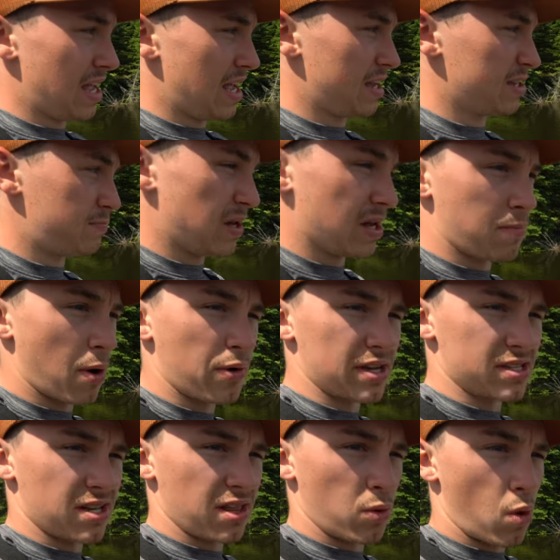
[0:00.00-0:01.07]
His big boat
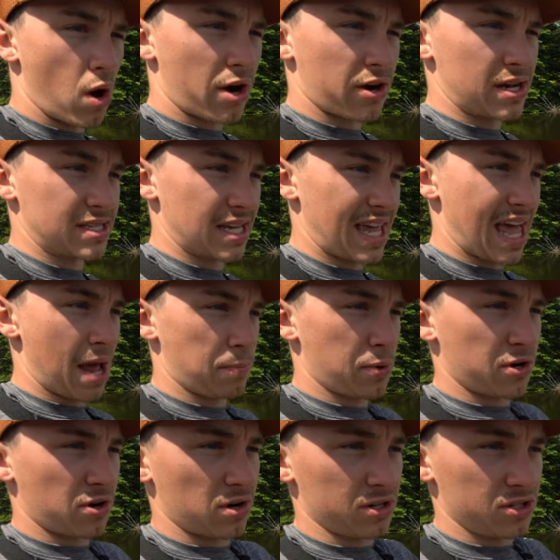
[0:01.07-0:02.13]
isn't in the water because they can't
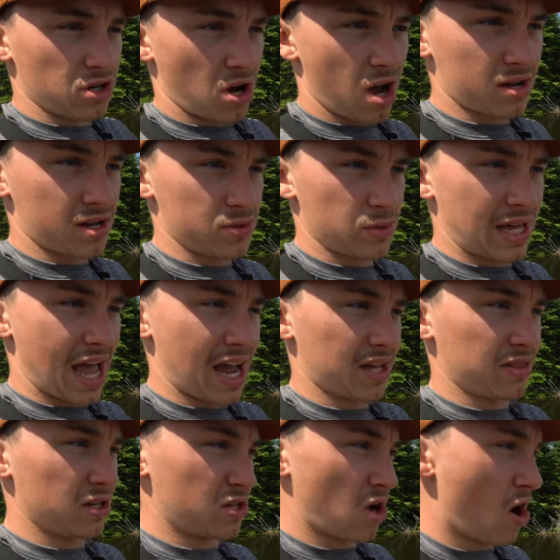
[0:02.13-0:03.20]
put it on a dock because we can't
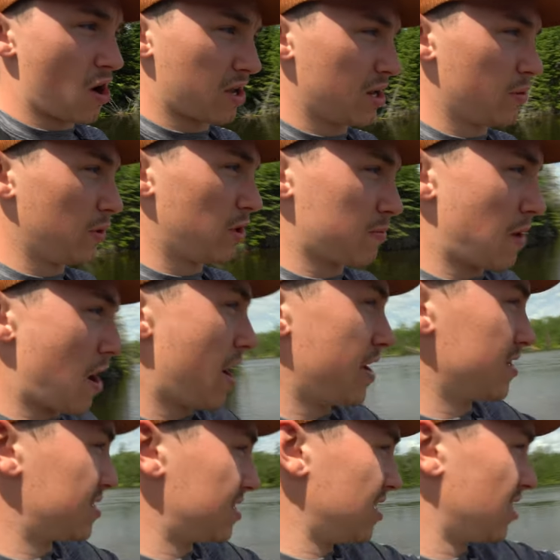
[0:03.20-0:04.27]
get the dock in. We look
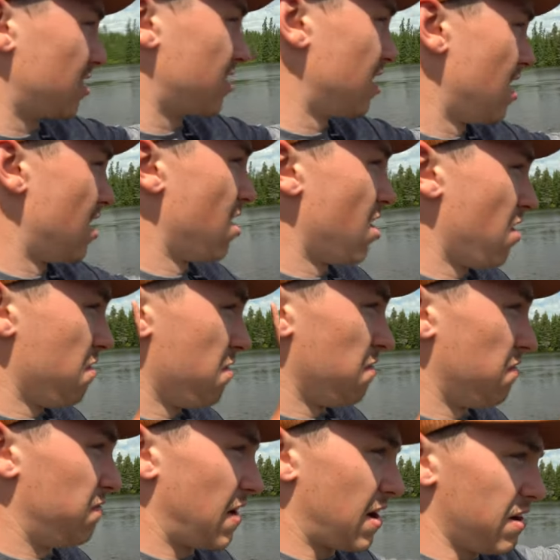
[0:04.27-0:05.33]
behind us here,
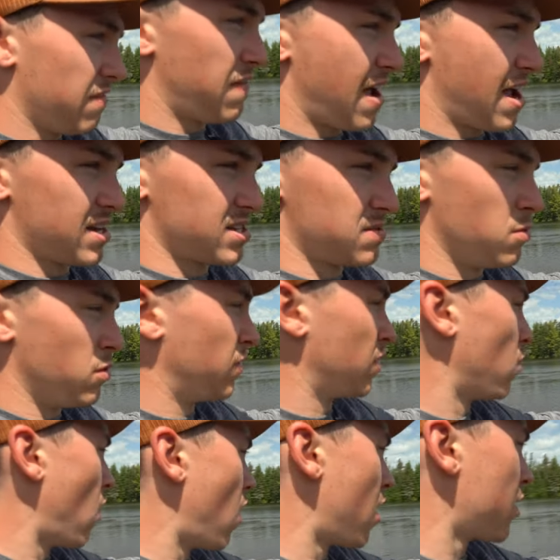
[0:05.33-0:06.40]
very fast moving
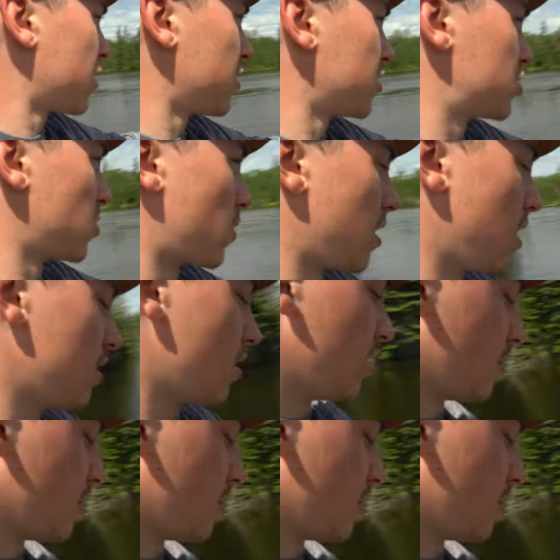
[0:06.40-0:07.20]
water. So we're in the